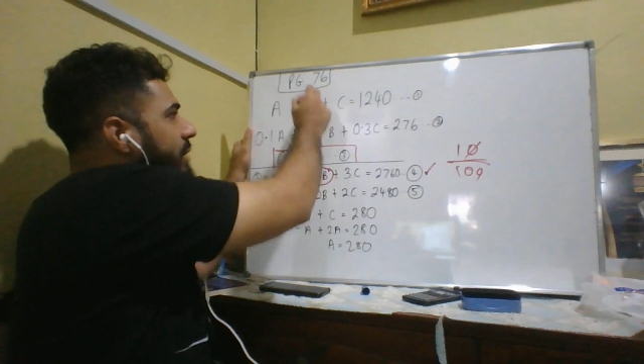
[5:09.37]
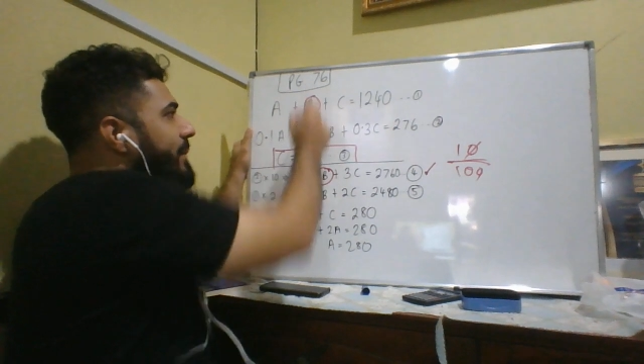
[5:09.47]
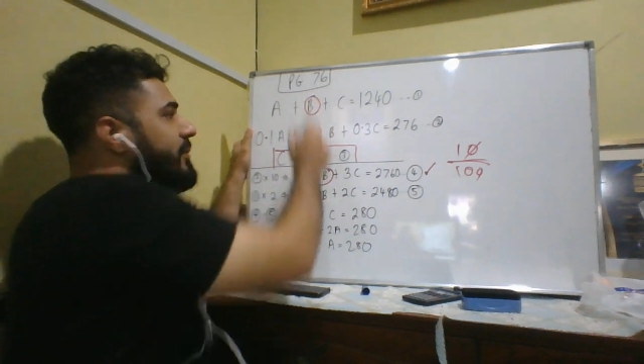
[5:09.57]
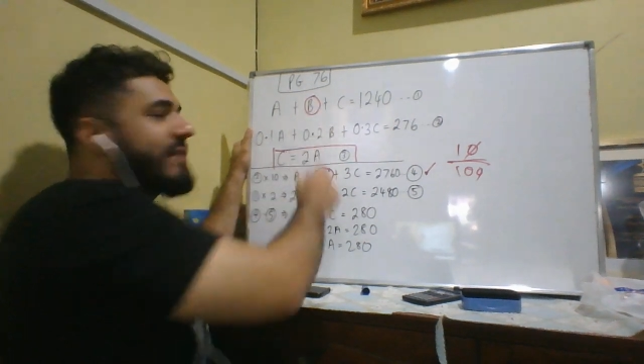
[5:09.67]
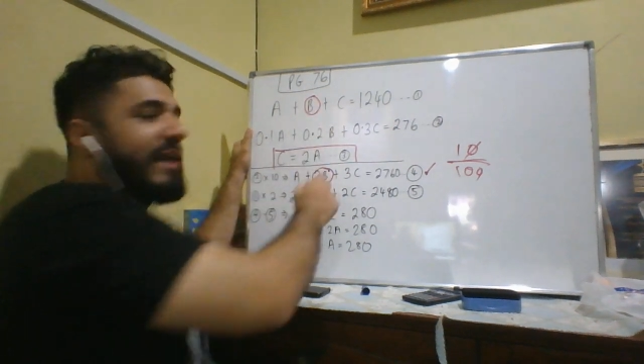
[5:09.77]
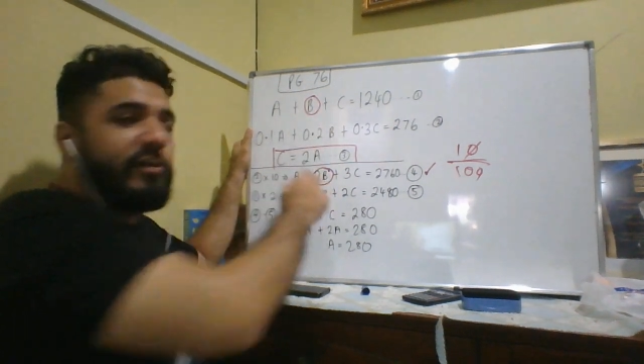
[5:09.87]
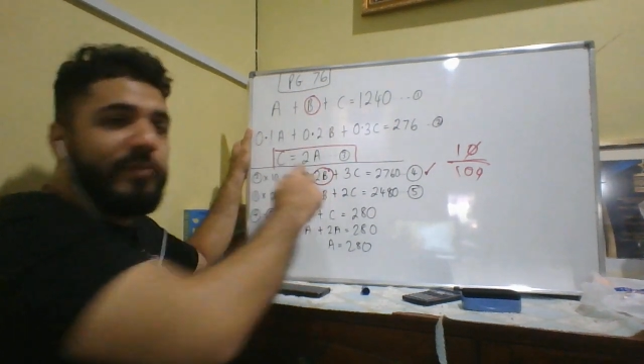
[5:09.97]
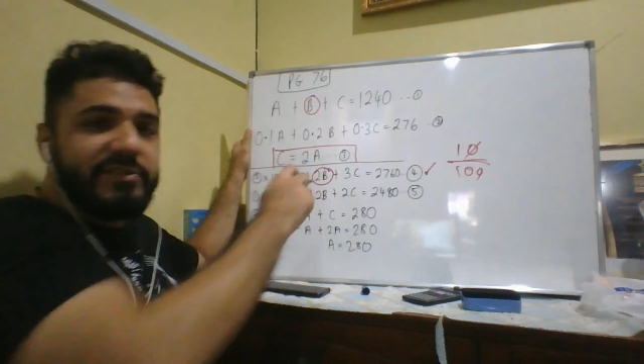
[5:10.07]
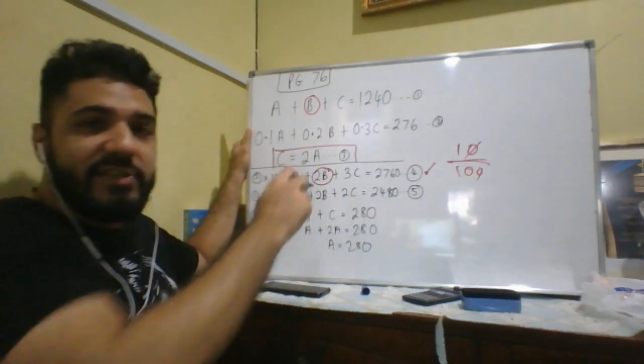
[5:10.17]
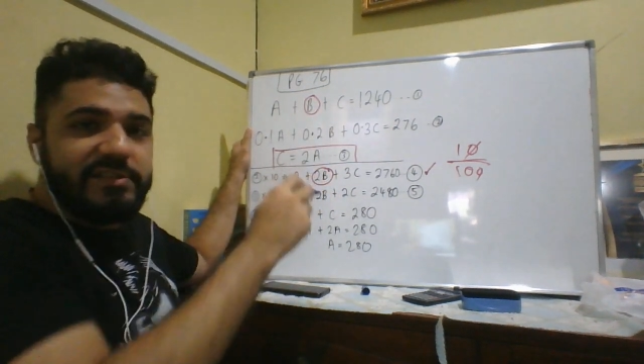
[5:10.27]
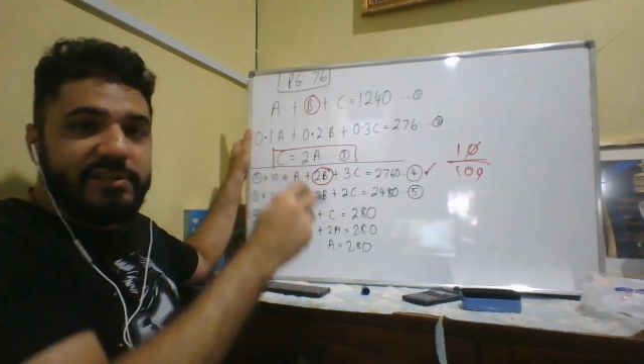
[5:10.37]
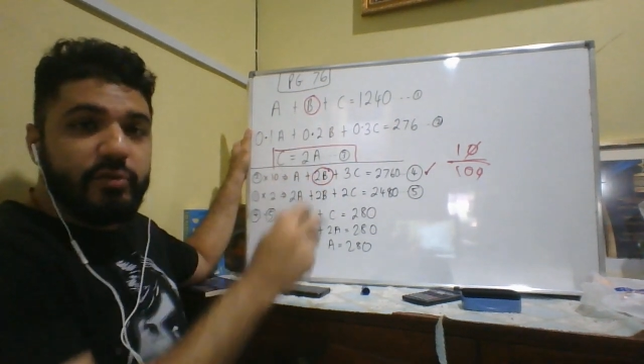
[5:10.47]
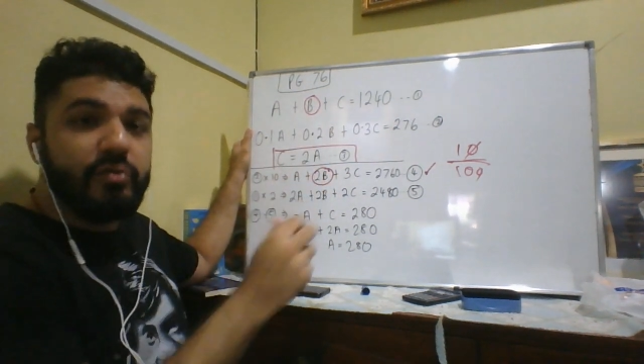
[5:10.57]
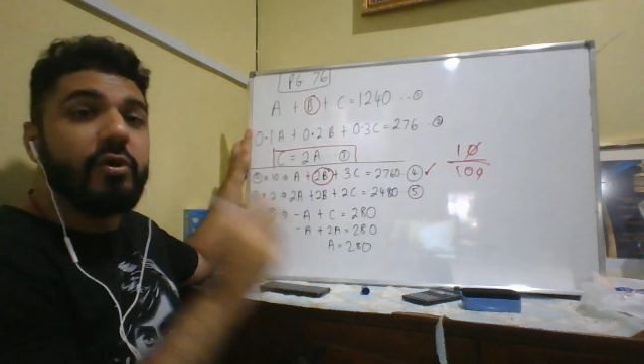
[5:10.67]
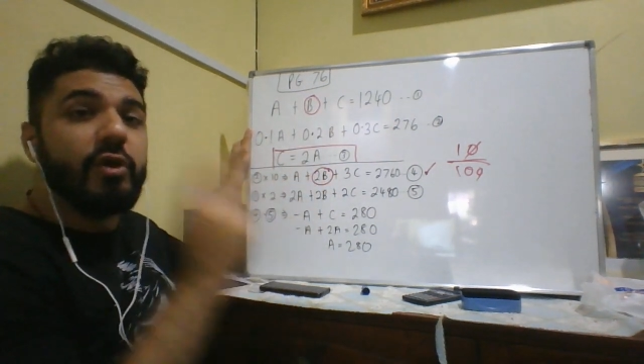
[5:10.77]
hapuskan? You must change it
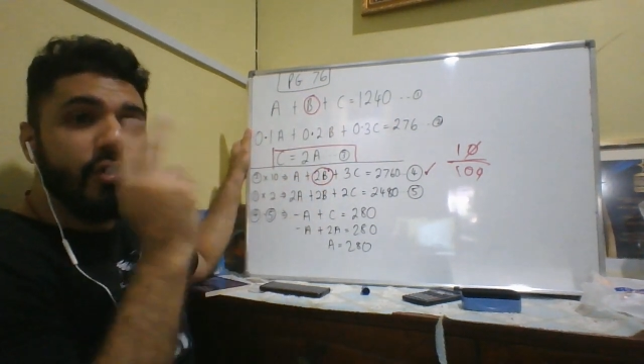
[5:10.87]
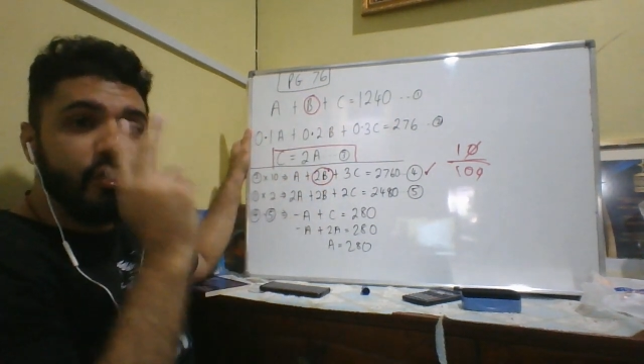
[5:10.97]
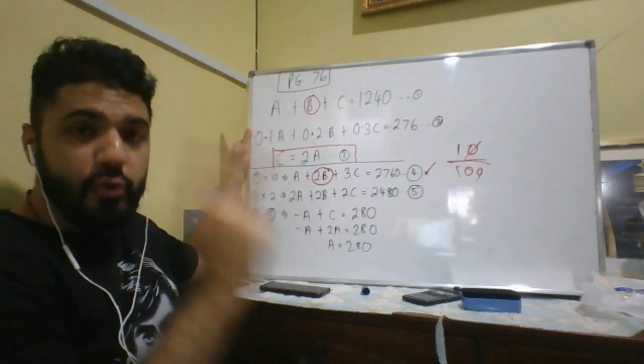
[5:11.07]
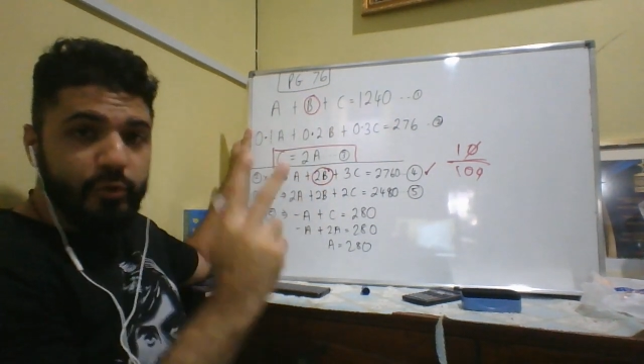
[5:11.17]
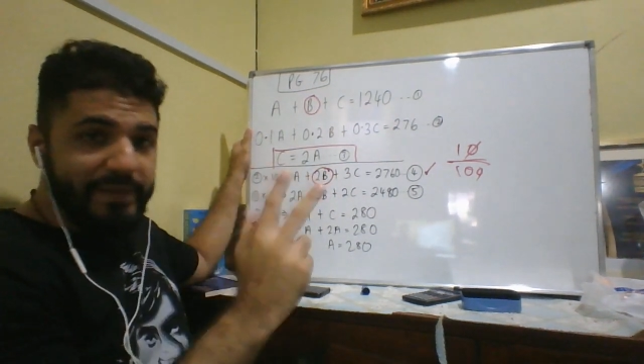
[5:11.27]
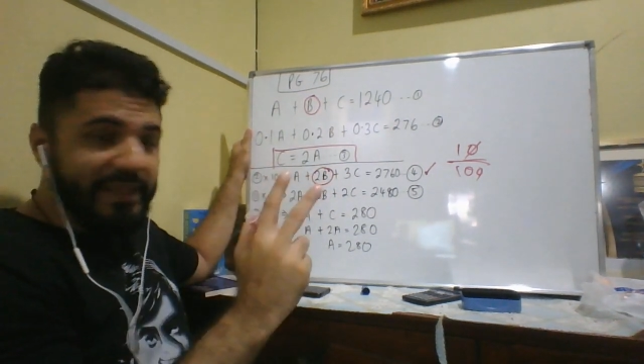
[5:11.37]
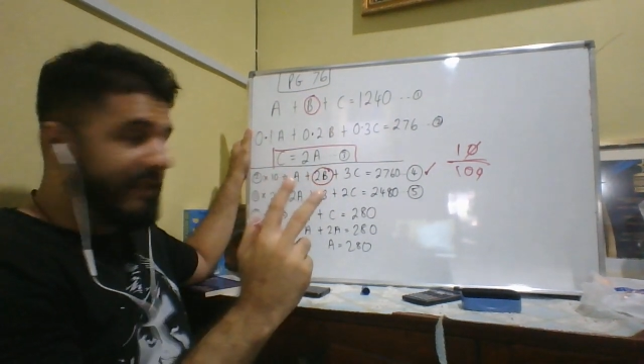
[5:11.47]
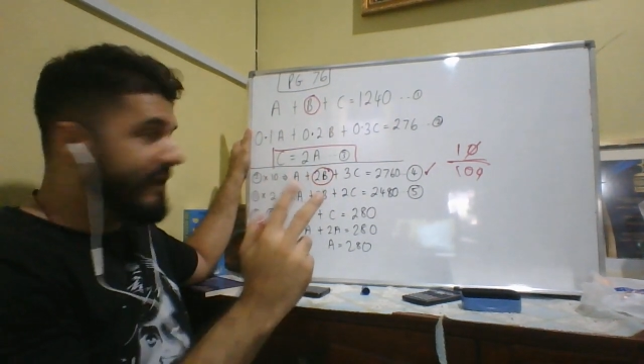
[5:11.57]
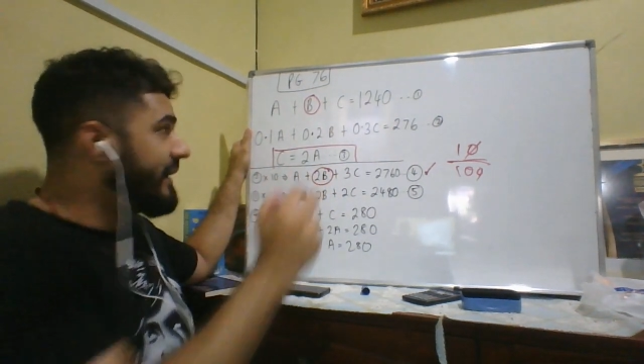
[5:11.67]
to 2B.